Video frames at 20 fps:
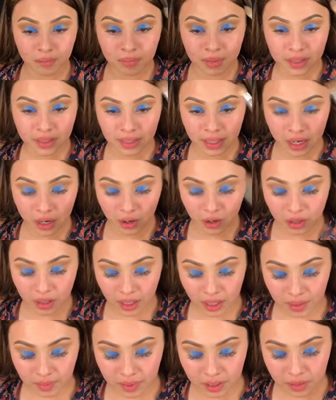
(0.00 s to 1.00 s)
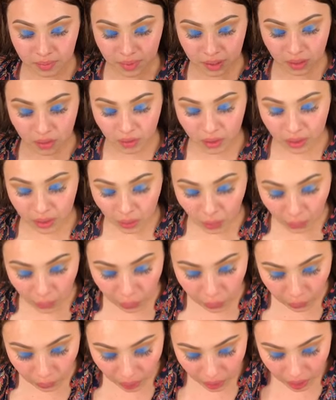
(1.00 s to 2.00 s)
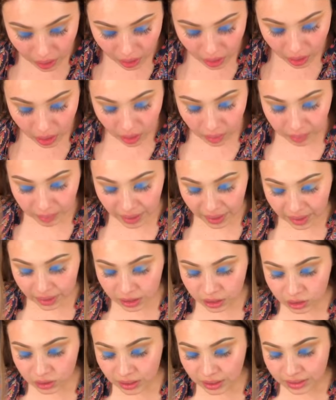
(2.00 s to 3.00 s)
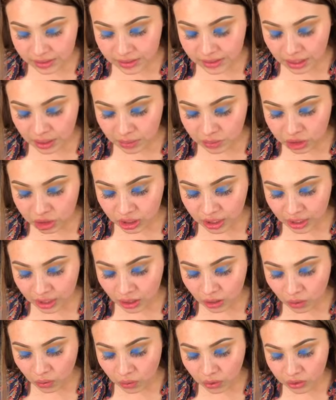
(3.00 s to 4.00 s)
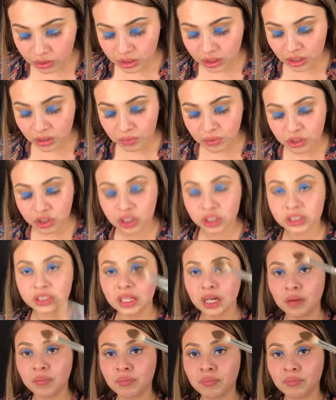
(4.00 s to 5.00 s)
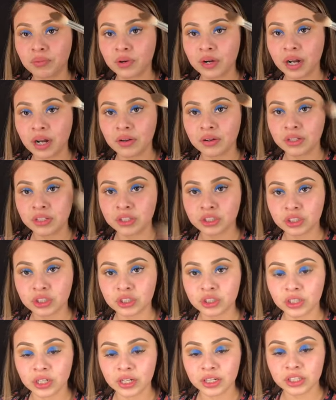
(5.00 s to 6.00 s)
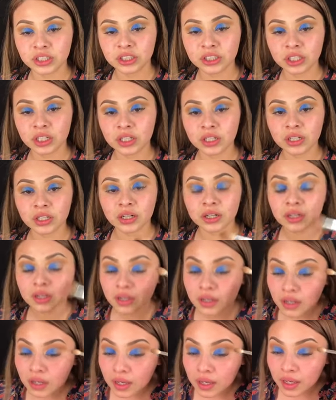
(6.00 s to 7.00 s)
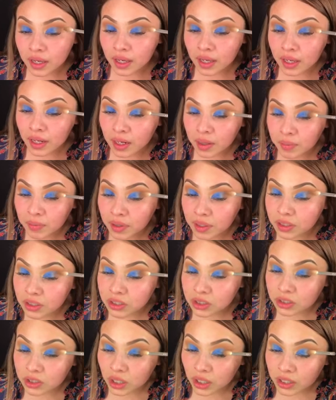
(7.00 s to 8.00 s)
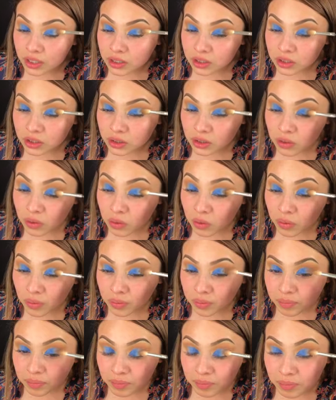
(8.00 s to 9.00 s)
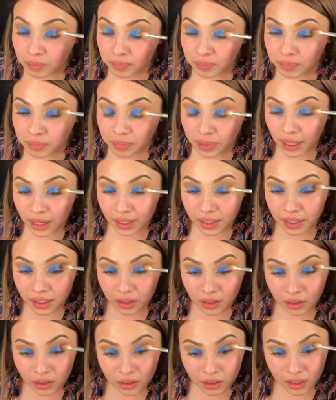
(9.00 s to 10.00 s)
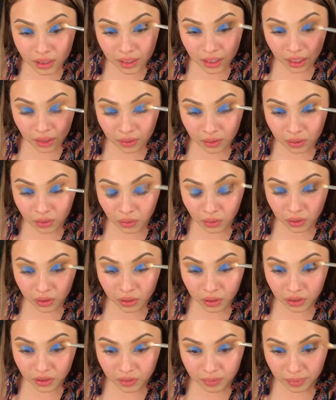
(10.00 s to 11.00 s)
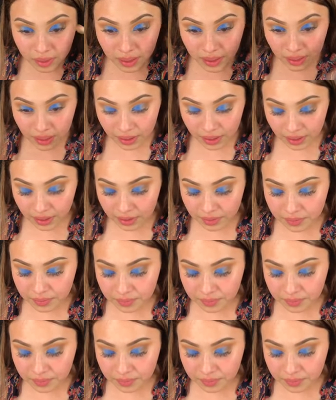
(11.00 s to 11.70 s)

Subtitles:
But now I'm going to be going back into that same shade, Loyalty, which is that brownish, grayish color. And I'm going to start to pack it on the outer corner of my eye.